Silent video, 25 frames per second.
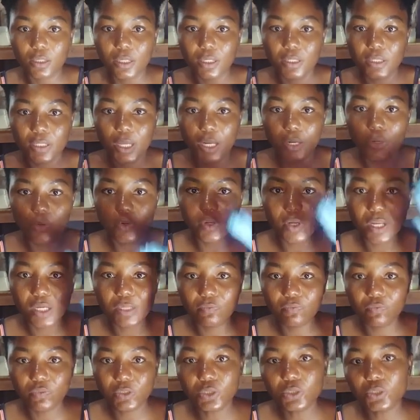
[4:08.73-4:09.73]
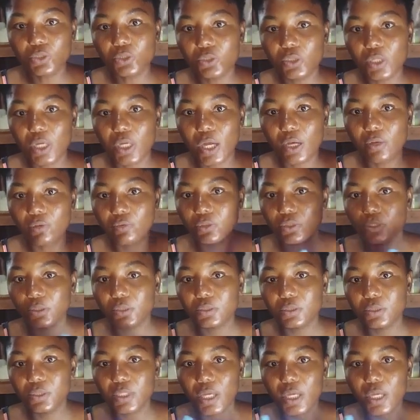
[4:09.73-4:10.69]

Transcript: In another video, I will